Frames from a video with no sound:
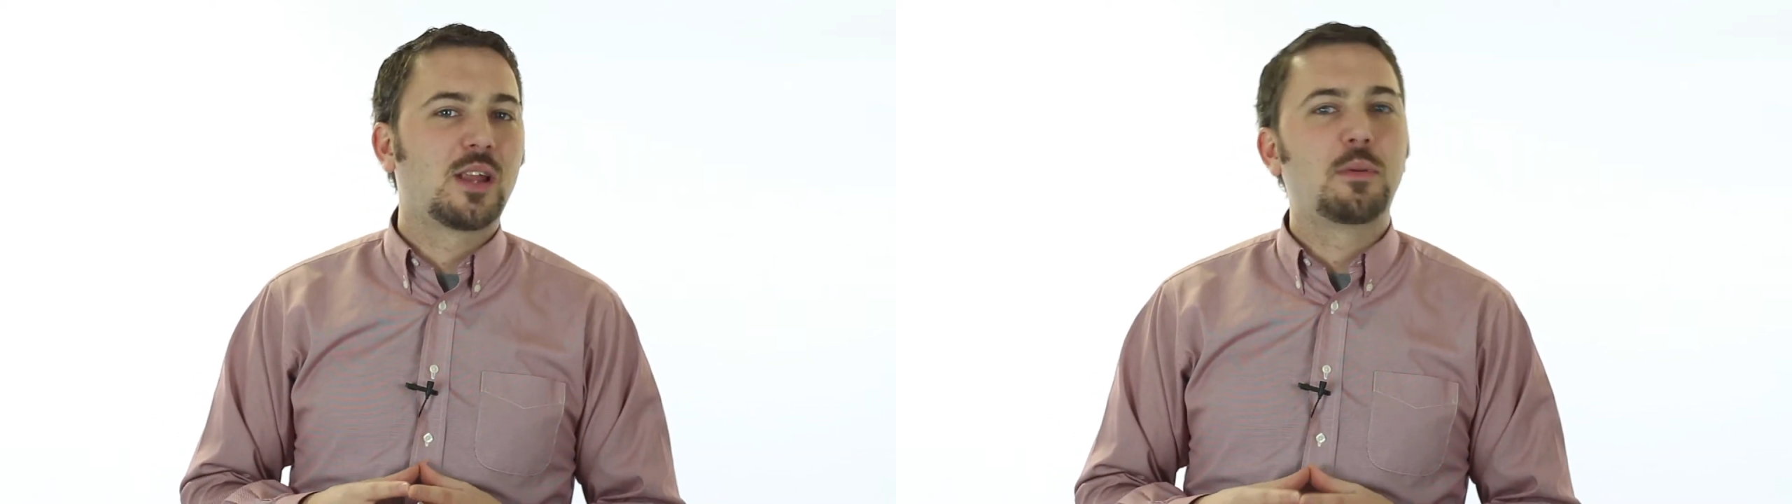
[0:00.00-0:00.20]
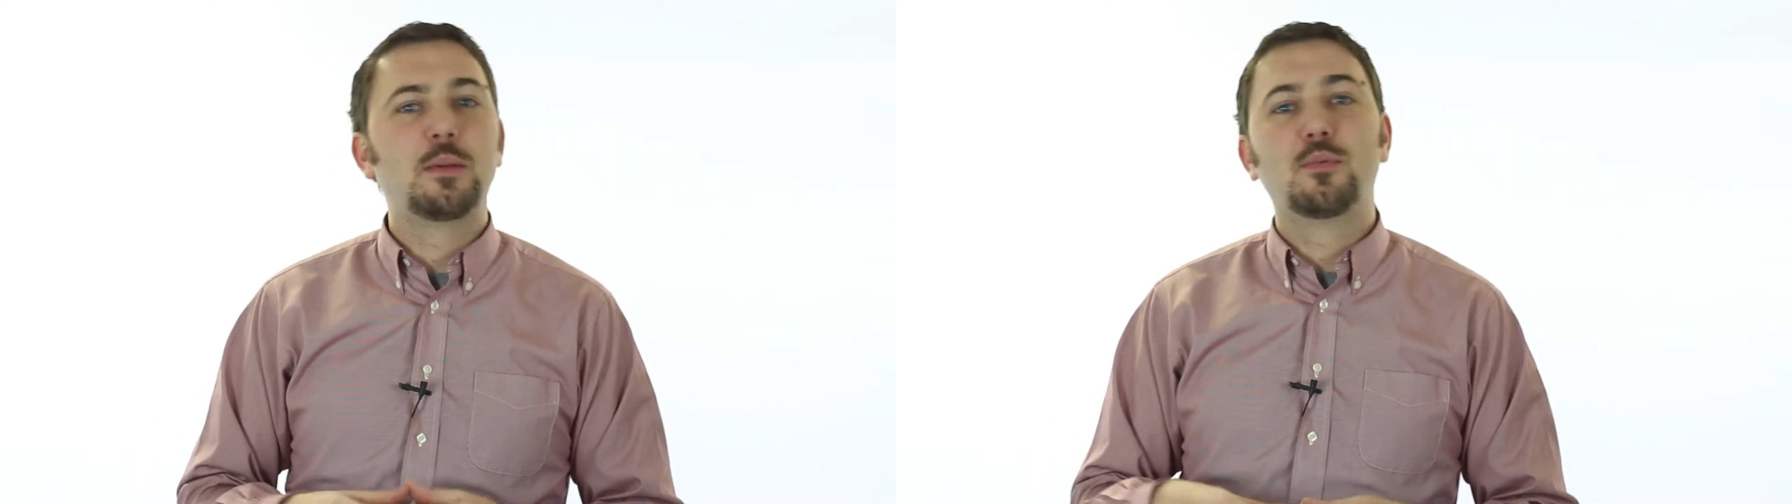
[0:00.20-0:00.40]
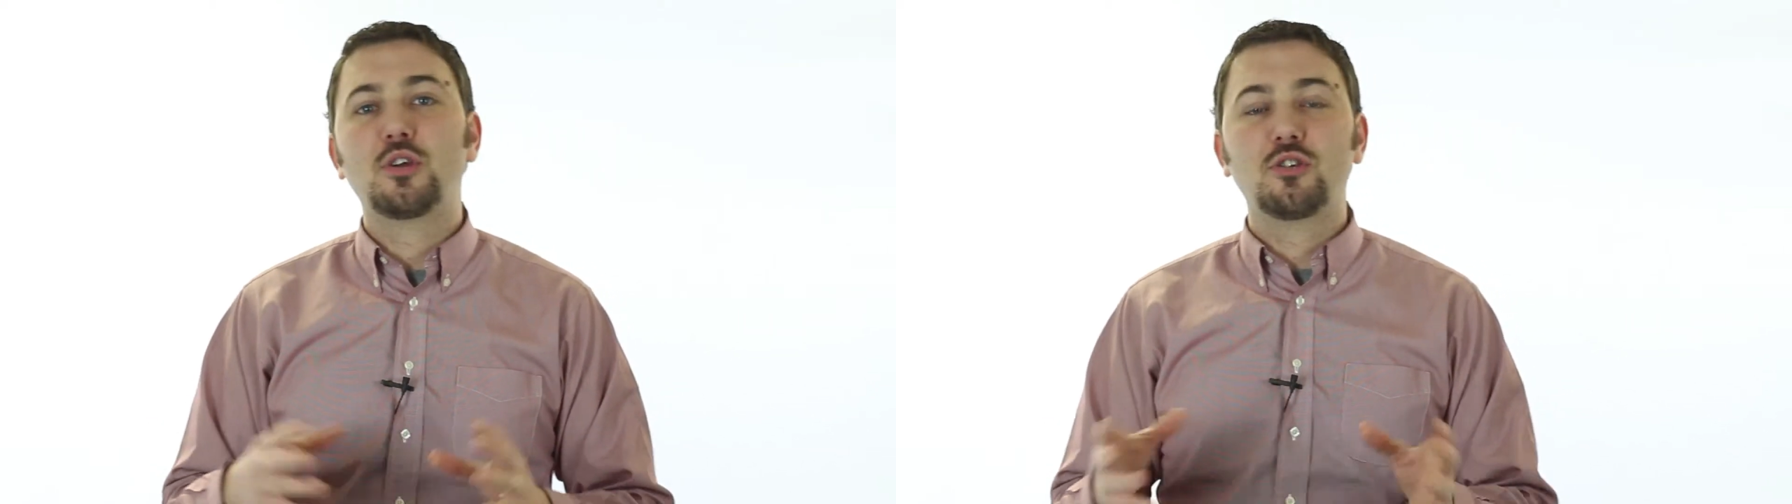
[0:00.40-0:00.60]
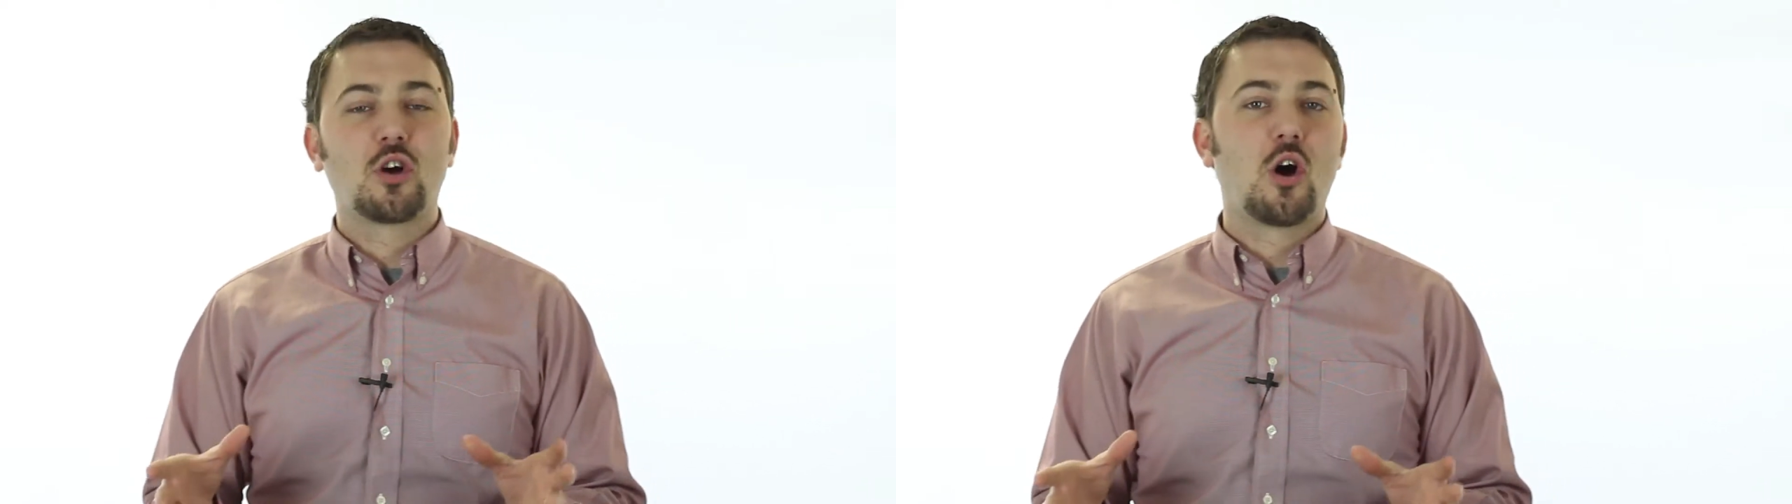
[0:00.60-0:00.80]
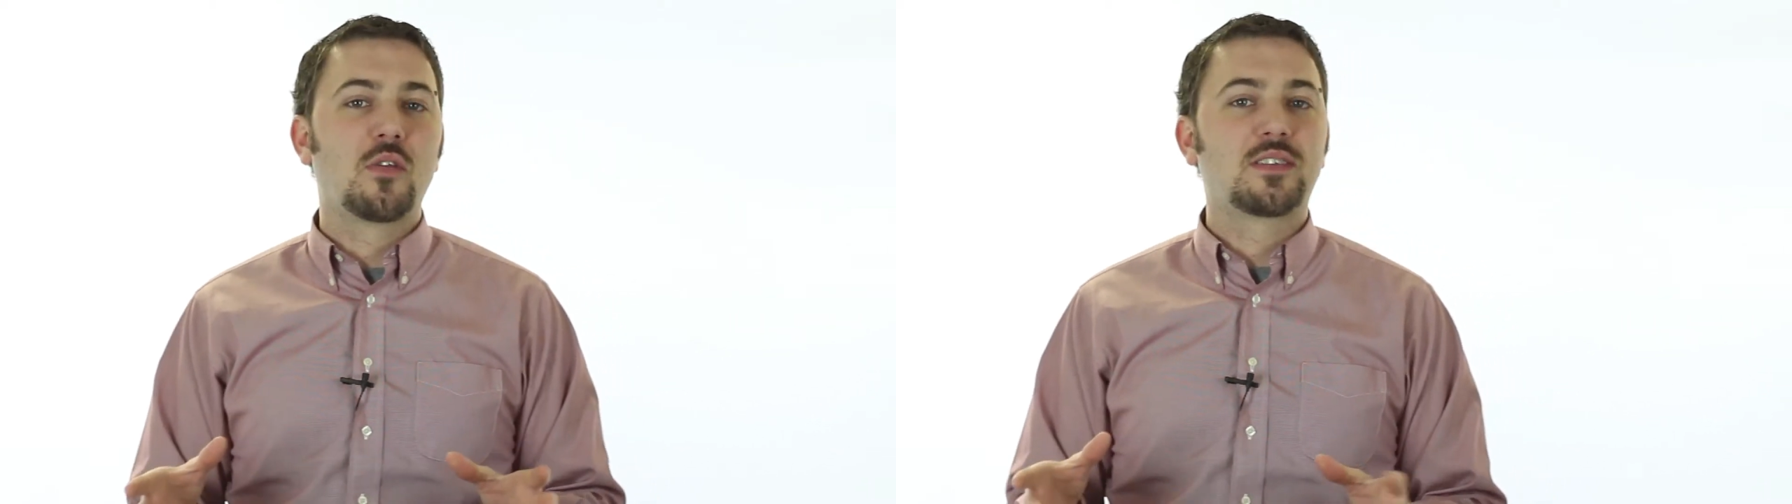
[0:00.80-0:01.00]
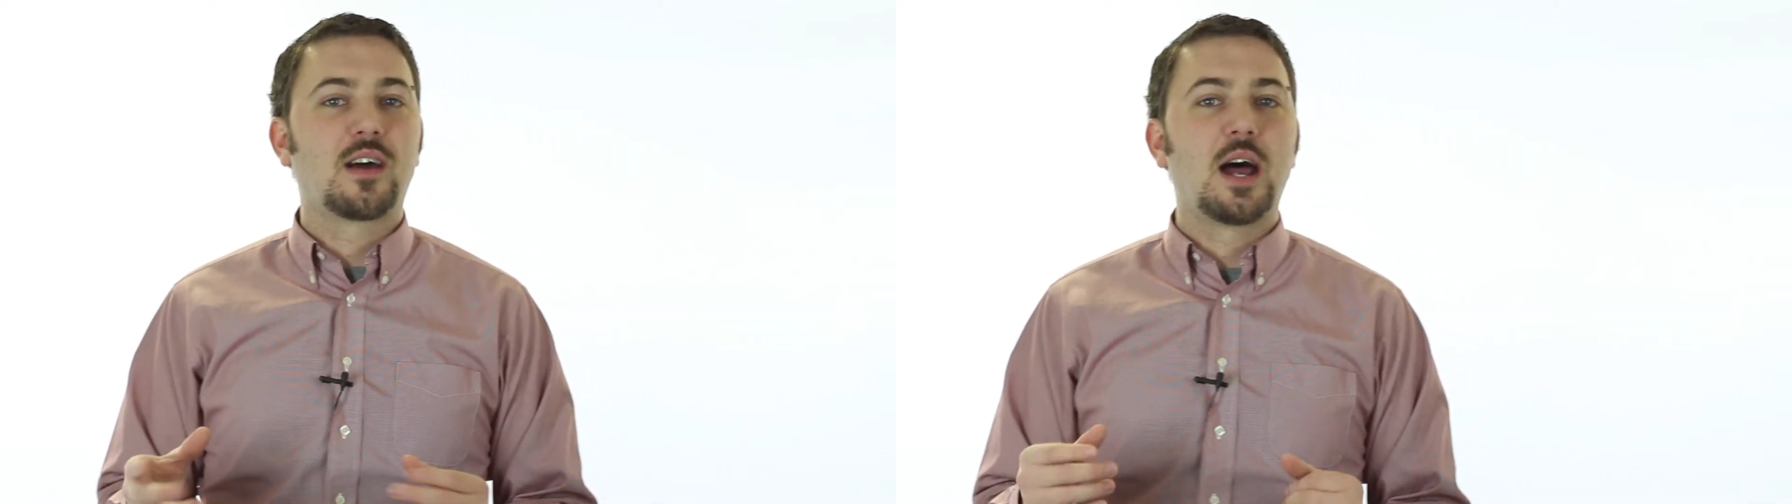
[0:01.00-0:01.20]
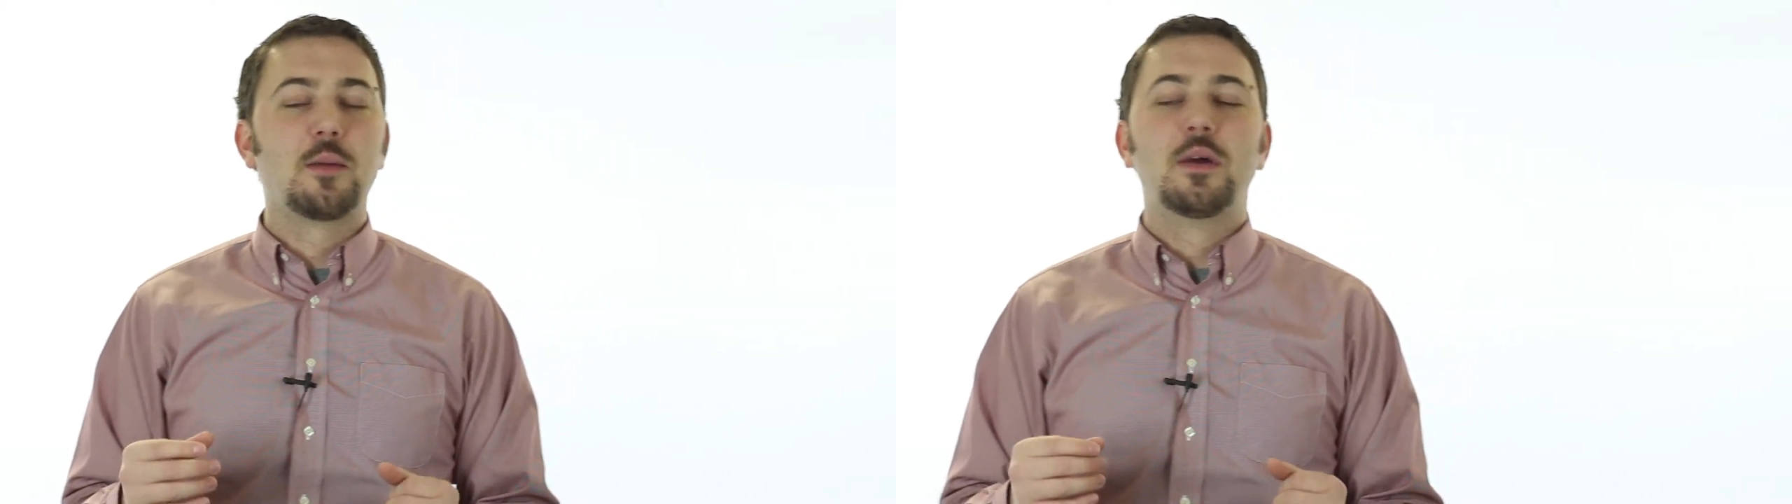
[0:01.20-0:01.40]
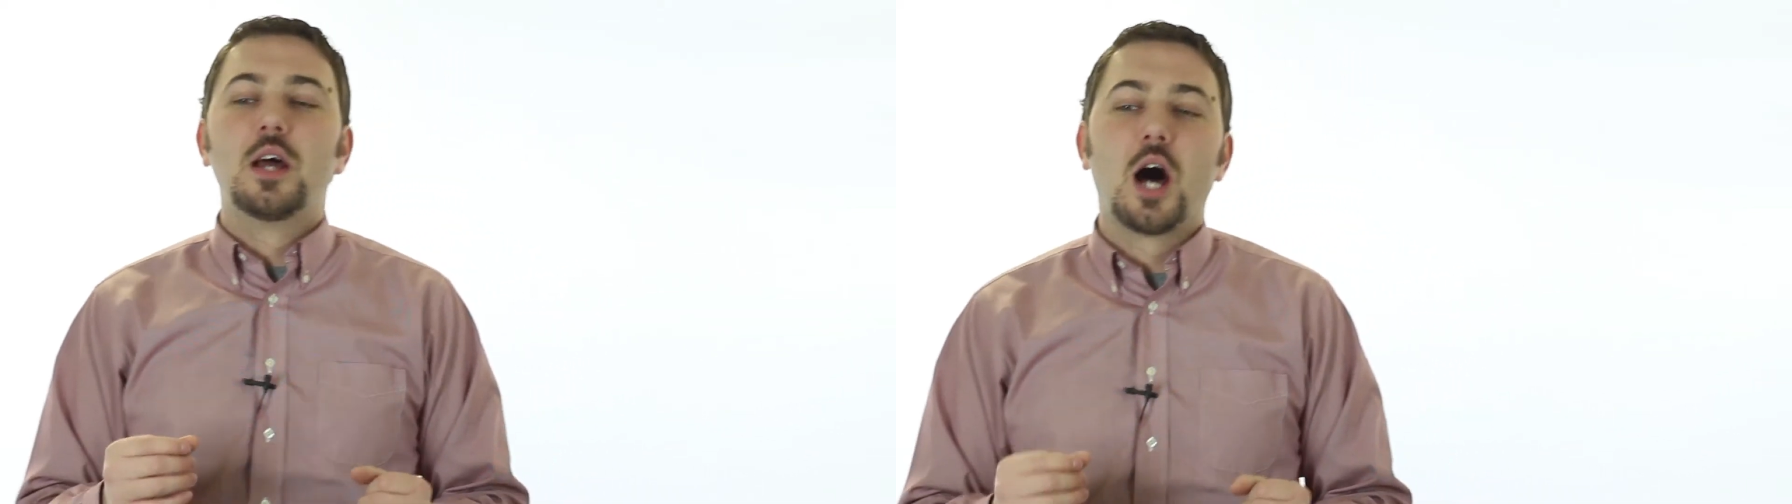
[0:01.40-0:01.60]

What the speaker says: that people use all the time.